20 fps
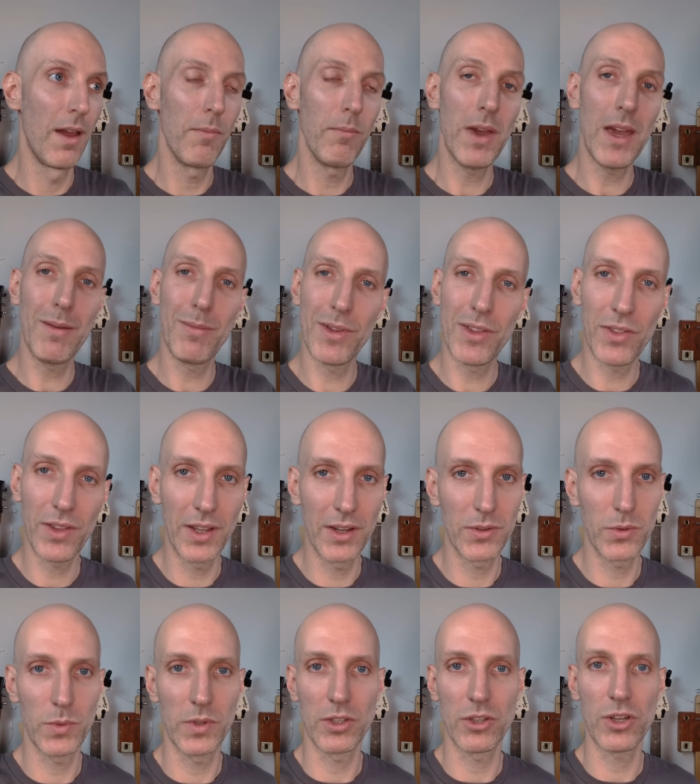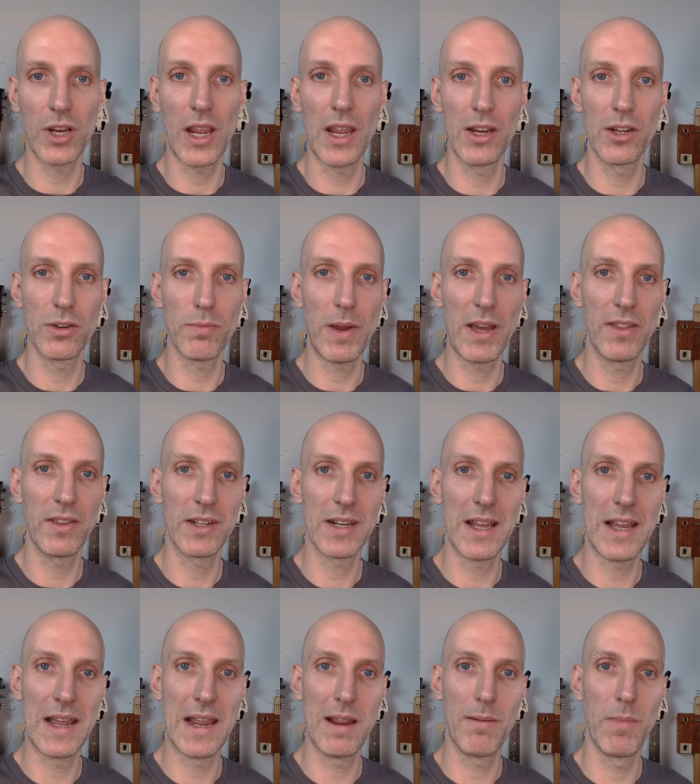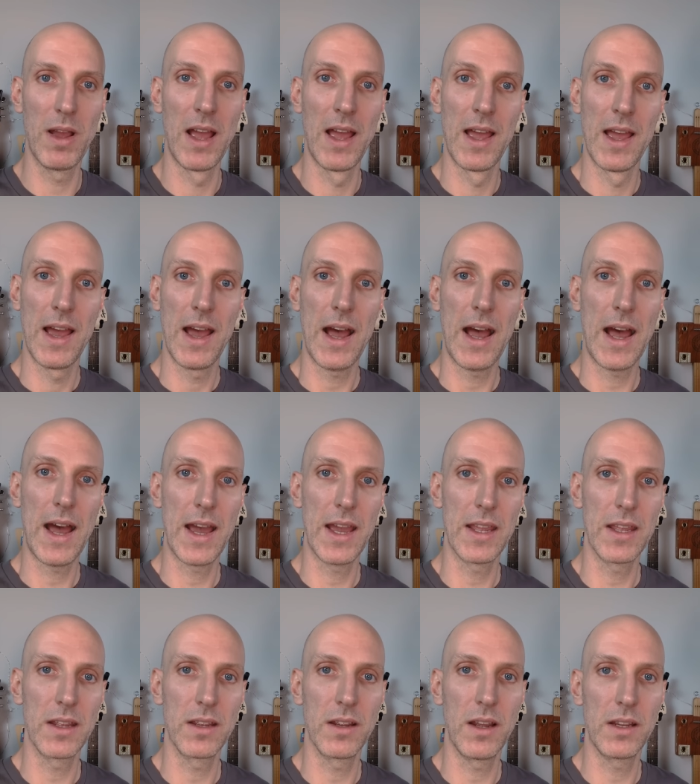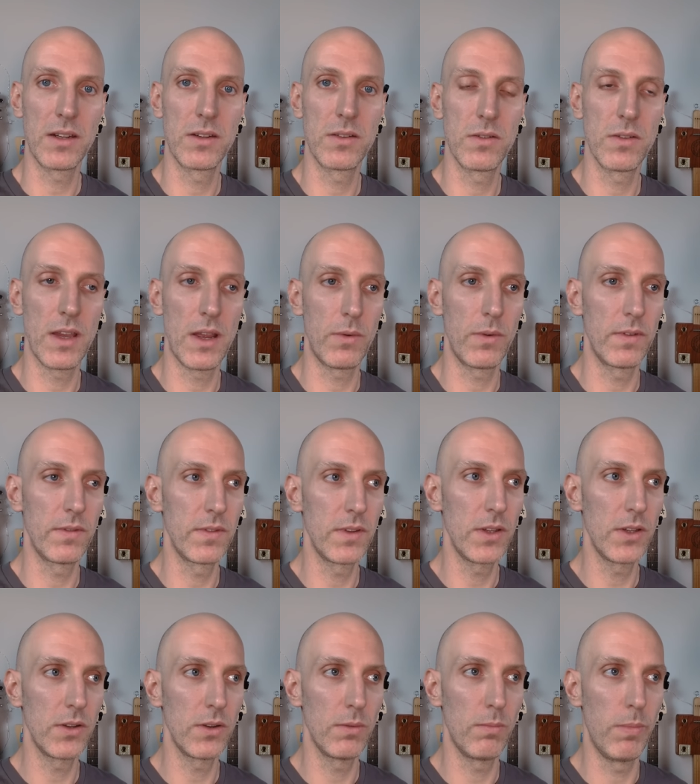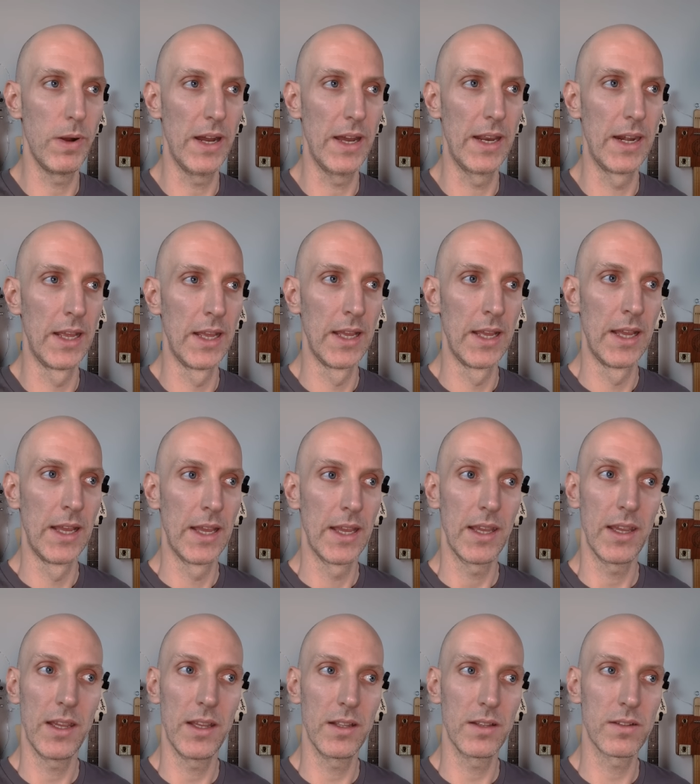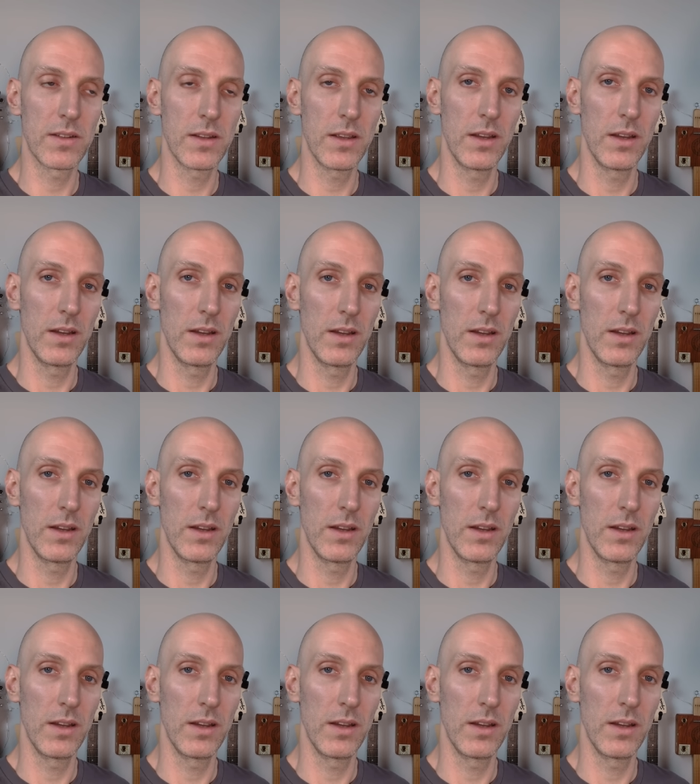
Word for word: Maybe things will change by the time I do that review, but it's